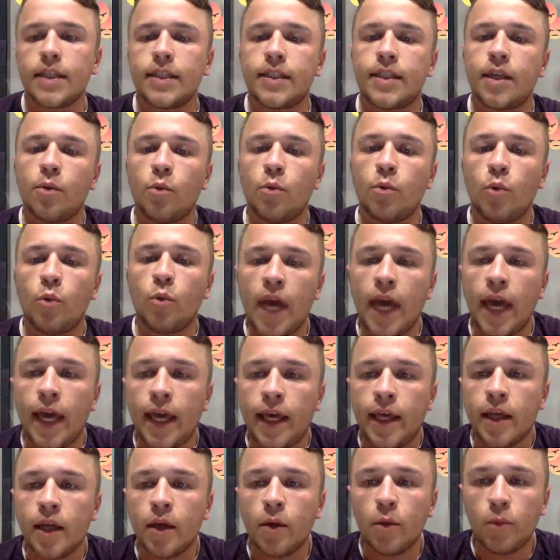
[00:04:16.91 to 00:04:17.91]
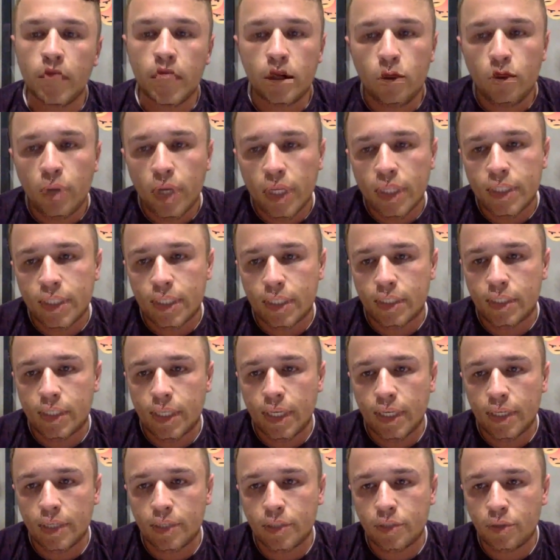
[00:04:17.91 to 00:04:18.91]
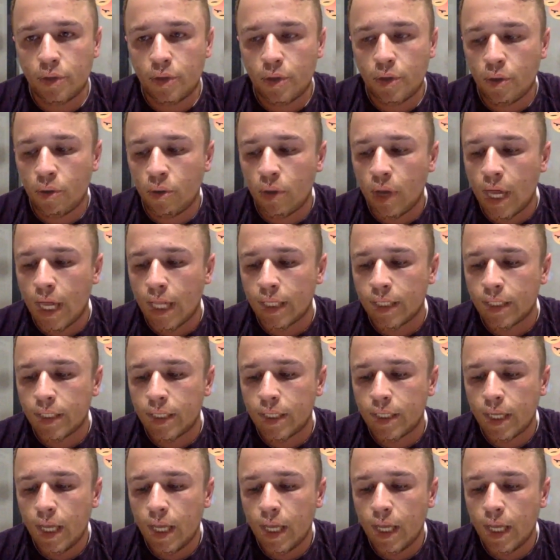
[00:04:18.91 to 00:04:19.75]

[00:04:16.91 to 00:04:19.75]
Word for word: the way we look at the things, you know, and